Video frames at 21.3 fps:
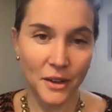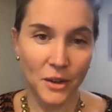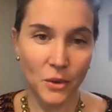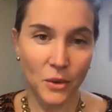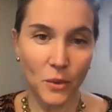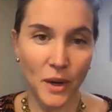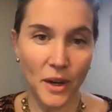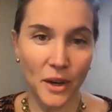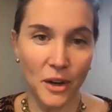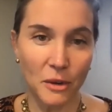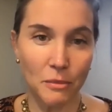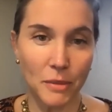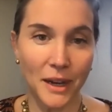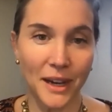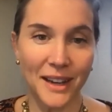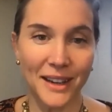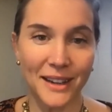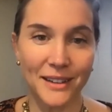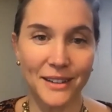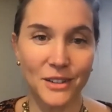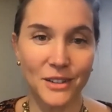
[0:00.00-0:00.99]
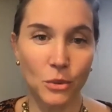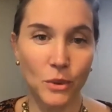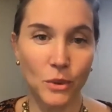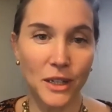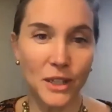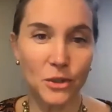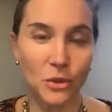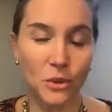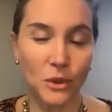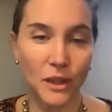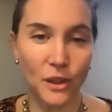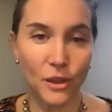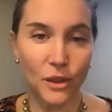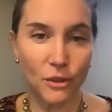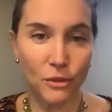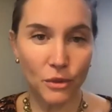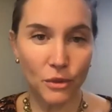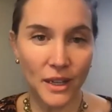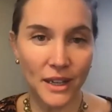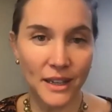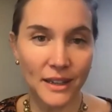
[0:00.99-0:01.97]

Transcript: where by 2023,